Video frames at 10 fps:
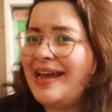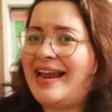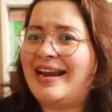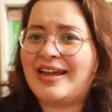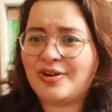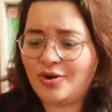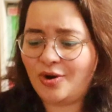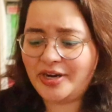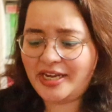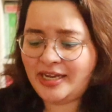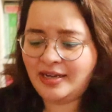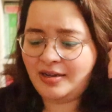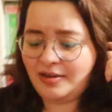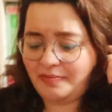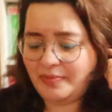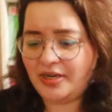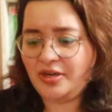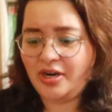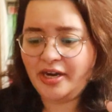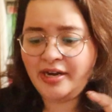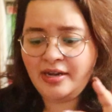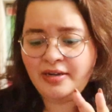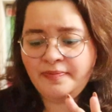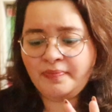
and like gory but good.